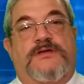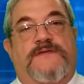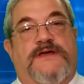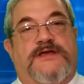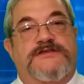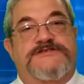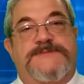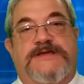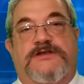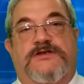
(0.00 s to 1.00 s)
that can
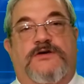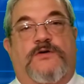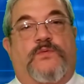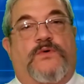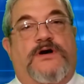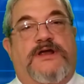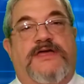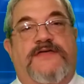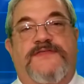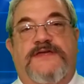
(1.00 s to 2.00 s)
speak to your work
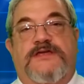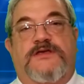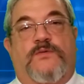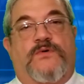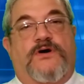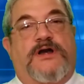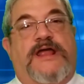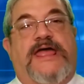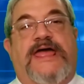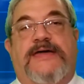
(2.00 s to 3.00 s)
ethic, your work
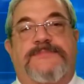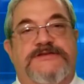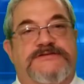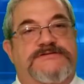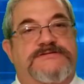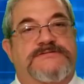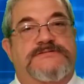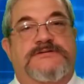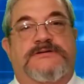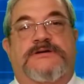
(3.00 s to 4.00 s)
habits,
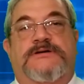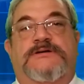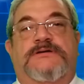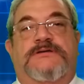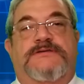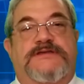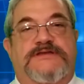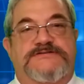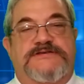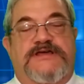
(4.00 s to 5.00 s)

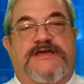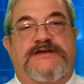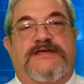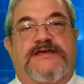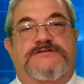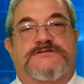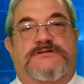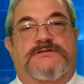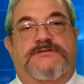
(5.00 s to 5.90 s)
things of that nature.